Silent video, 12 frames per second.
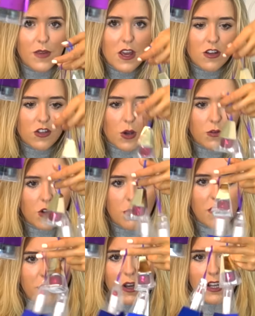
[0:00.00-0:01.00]
Topshop
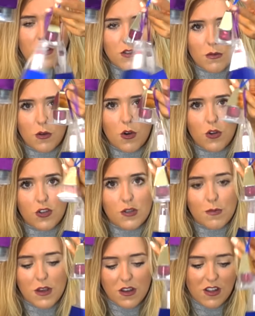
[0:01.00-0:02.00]
have really got some
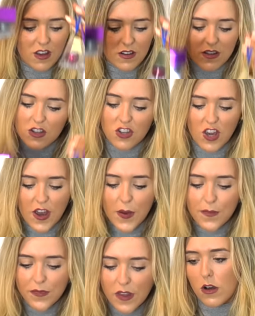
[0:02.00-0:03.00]
gorgeous beauty things this year.
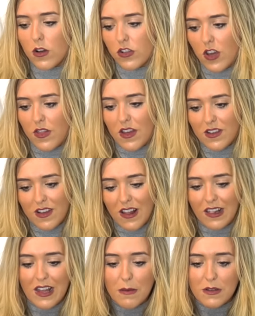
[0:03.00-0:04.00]
Gosh, this
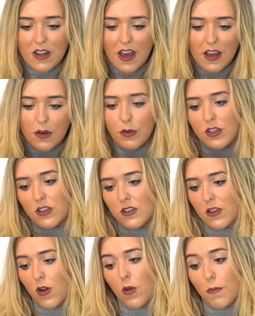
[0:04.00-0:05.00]
lipstick, which
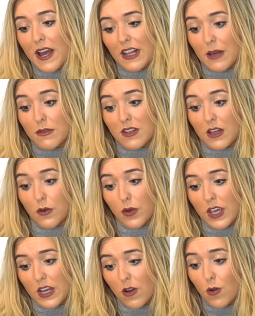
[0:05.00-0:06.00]
is by Lipstick
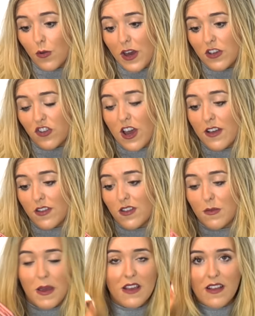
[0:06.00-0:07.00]
Queen, all that jazz at
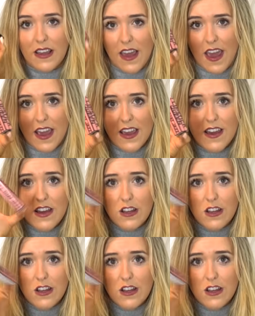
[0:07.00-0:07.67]
Space NK.